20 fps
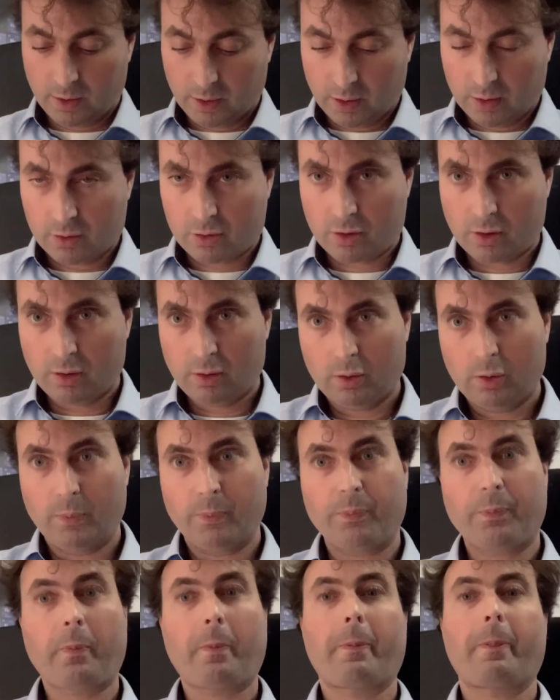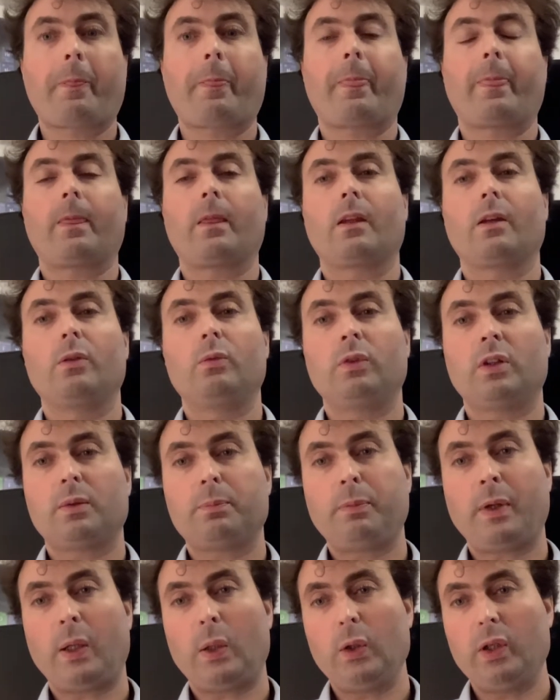So, what
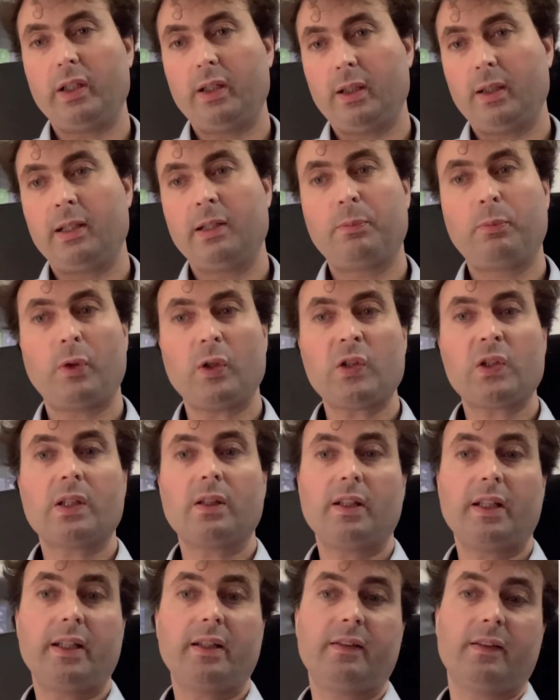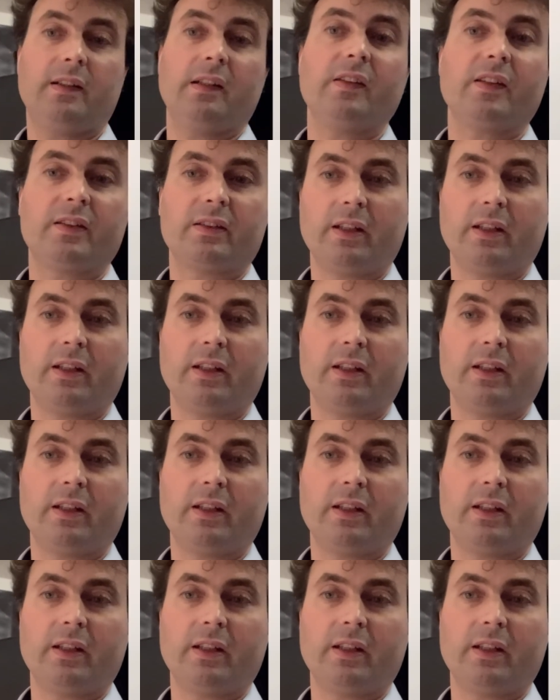Pauli postulated